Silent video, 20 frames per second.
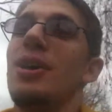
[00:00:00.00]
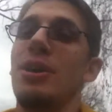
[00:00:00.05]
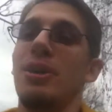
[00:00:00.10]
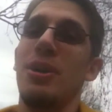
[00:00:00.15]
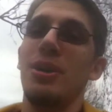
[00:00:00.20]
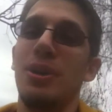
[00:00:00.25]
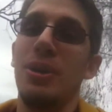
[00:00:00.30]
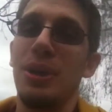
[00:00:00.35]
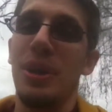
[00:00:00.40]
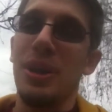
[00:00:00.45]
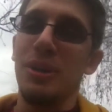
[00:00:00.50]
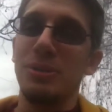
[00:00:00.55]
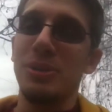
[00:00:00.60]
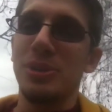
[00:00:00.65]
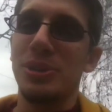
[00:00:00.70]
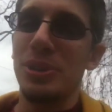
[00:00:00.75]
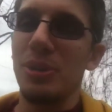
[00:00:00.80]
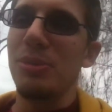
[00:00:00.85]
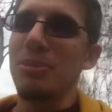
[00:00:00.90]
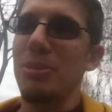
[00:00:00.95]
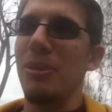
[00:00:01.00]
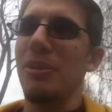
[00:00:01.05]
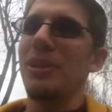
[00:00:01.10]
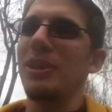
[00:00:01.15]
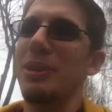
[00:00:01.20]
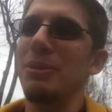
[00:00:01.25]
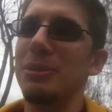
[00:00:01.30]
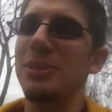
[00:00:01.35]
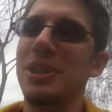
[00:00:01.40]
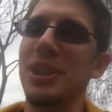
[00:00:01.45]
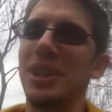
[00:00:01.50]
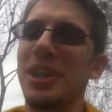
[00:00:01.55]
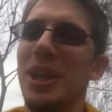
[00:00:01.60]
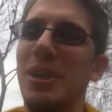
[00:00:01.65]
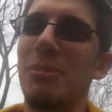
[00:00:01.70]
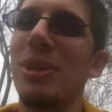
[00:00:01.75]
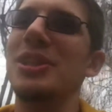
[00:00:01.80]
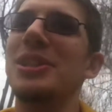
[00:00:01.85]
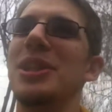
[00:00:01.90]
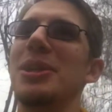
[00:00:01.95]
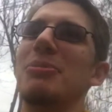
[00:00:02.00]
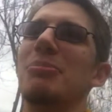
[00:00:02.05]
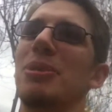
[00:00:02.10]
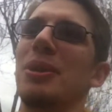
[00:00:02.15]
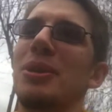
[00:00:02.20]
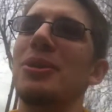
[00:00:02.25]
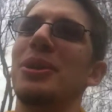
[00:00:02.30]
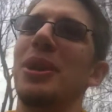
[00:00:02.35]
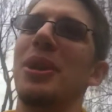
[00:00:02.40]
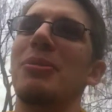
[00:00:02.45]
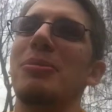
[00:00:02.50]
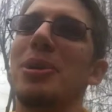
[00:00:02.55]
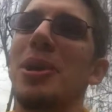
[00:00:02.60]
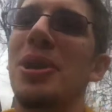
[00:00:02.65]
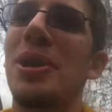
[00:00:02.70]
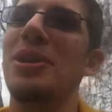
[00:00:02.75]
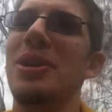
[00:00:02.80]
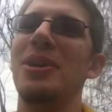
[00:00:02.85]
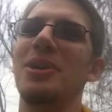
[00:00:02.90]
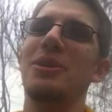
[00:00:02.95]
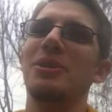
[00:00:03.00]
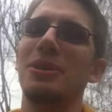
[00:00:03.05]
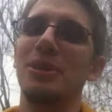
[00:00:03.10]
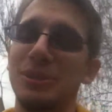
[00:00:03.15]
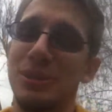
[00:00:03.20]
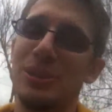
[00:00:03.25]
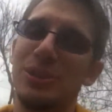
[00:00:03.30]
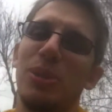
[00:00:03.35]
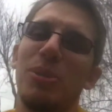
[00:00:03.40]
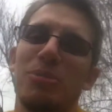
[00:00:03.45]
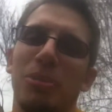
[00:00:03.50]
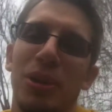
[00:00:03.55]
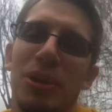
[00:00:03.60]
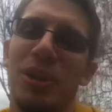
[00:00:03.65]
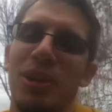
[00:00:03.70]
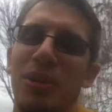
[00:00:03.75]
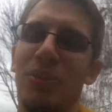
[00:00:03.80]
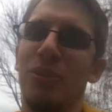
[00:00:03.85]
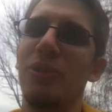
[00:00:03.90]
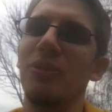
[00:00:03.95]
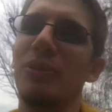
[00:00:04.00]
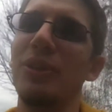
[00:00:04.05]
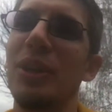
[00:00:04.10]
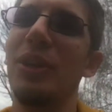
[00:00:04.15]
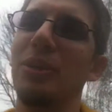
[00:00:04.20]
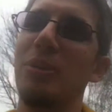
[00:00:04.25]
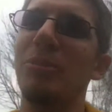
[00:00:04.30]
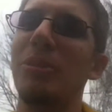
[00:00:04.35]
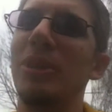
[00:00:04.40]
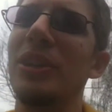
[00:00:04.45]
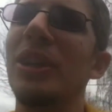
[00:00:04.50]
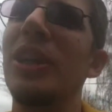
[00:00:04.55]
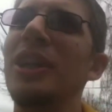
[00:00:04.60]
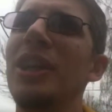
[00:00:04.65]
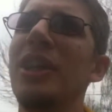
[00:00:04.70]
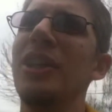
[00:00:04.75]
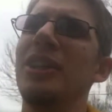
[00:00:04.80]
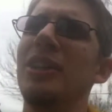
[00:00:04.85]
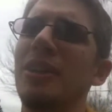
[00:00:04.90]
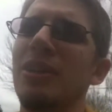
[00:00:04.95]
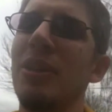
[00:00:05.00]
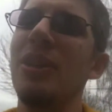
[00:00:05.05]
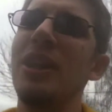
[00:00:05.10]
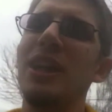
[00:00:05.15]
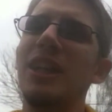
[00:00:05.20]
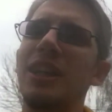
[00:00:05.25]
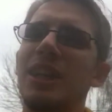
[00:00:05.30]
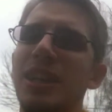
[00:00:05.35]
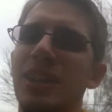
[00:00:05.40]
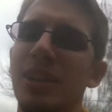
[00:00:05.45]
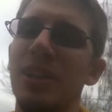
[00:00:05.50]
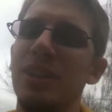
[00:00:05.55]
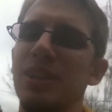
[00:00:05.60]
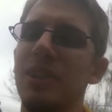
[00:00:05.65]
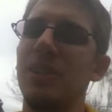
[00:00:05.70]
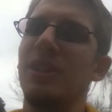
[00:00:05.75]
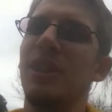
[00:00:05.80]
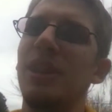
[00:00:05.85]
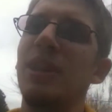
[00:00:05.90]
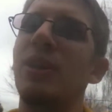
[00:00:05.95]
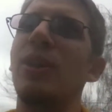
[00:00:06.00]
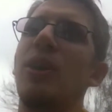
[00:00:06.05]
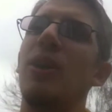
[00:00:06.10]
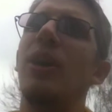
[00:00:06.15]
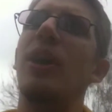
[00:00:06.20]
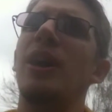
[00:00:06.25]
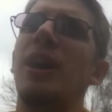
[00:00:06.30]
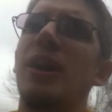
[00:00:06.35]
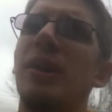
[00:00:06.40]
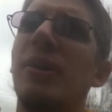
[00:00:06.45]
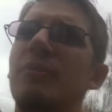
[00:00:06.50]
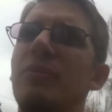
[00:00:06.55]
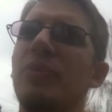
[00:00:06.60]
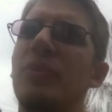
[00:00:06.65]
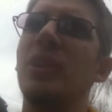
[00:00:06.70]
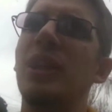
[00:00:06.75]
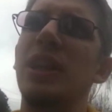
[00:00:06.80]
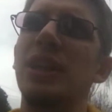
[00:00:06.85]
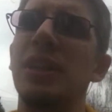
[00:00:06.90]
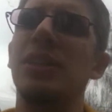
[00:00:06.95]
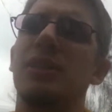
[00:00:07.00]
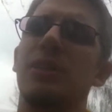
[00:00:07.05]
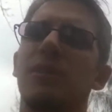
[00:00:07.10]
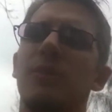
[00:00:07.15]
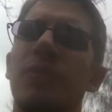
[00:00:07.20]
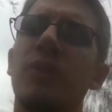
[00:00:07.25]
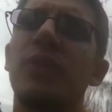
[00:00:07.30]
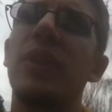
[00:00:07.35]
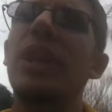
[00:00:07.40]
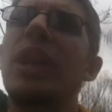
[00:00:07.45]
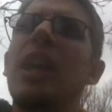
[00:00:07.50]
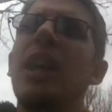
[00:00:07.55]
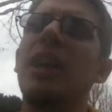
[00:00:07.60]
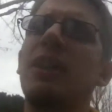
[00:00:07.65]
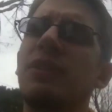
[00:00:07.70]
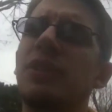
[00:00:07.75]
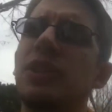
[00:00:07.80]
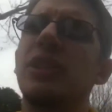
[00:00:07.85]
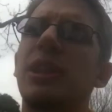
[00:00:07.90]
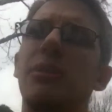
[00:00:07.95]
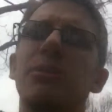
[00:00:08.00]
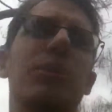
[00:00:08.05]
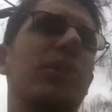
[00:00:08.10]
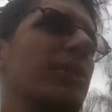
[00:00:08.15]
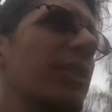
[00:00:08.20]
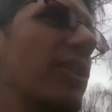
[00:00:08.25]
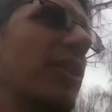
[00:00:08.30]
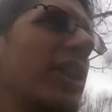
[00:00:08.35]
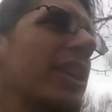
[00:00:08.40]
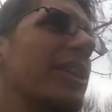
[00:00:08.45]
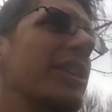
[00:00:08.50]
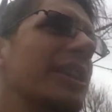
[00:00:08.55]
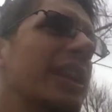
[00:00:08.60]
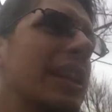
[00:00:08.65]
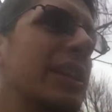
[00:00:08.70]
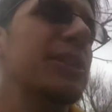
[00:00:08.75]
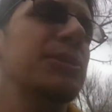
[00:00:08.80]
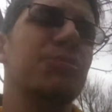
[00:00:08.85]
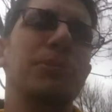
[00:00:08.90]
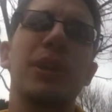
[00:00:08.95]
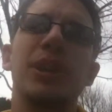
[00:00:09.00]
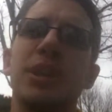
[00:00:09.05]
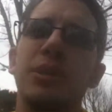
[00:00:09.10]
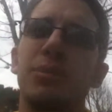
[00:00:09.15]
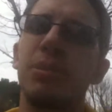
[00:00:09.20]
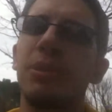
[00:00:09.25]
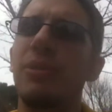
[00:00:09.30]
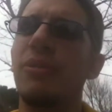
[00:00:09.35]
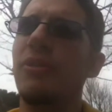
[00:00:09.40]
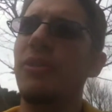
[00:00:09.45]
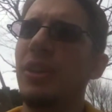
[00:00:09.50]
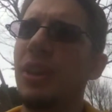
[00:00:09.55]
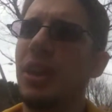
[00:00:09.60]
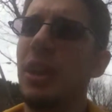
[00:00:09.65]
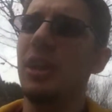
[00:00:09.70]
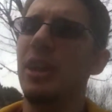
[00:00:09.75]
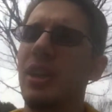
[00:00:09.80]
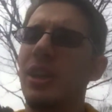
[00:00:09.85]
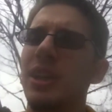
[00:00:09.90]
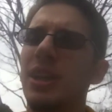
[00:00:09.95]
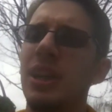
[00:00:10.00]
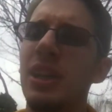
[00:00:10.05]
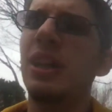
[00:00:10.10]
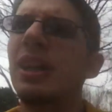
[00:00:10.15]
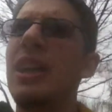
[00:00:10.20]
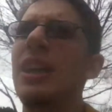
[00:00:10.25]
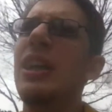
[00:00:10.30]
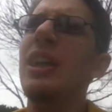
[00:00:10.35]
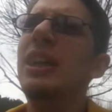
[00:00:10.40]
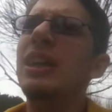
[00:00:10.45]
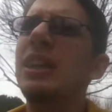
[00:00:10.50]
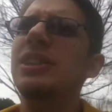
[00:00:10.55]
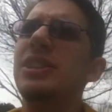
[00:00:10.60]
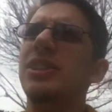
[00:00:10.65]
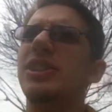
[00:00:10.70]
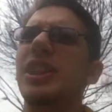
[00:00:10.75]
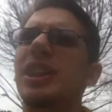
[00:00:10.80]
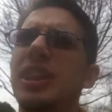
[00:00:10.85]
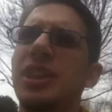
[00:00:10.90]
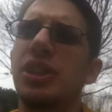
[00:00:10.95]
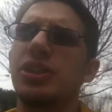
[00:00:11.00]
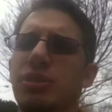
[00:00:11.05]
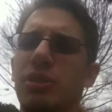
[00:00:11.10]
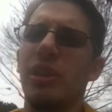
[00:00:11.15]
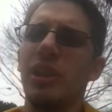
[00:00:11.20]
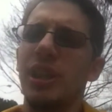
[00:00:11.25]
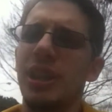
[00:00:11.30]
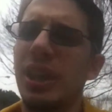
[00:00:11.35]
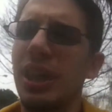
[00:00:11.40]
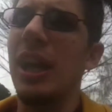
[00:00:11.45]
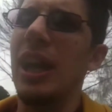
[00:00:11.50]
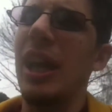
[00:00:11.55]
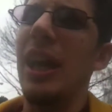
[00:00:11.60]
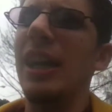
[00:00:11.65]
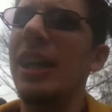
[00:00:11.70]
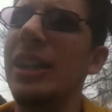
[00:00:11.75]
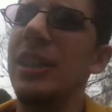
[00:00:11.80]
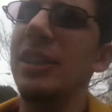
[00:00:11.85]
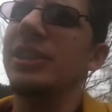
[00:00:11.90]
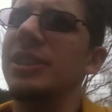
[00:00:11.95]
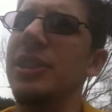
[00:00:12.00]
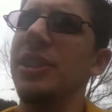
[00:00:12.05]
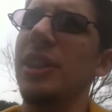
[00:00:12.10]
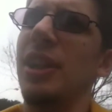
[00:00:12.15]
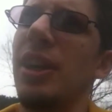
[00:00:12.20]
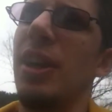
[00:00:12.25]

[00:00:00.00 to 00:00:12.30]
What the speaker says: oh, I was so worried I was going to get my team blown up. Well, it's not blown up for real, but, you know, they got, like, if you stepped on a thing, you get sprayed with silly string and,